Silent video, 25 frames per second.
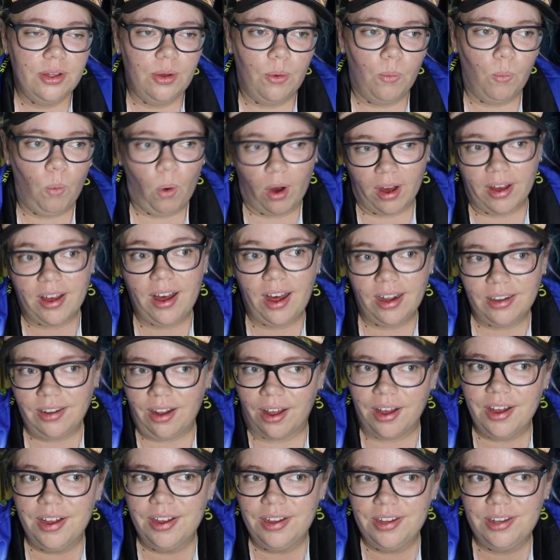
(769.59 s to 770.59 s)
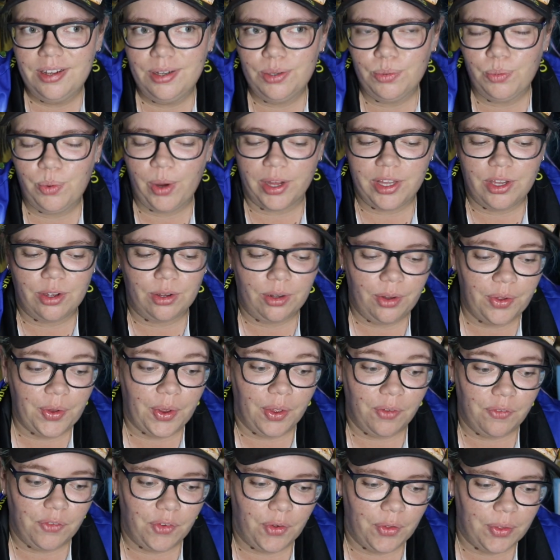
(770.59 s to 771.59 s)
what color when you're
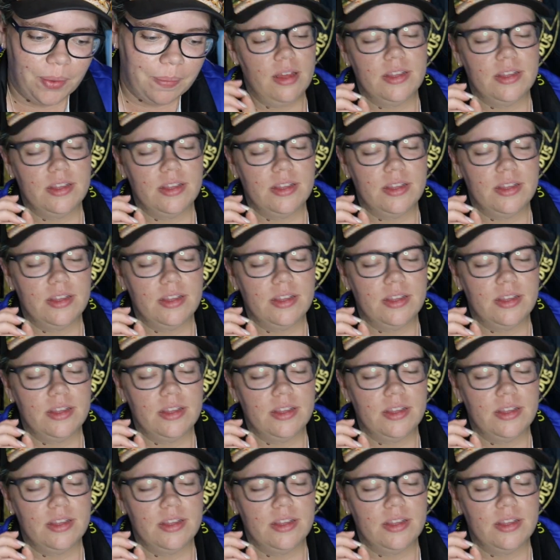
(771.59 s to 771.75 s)
looking for.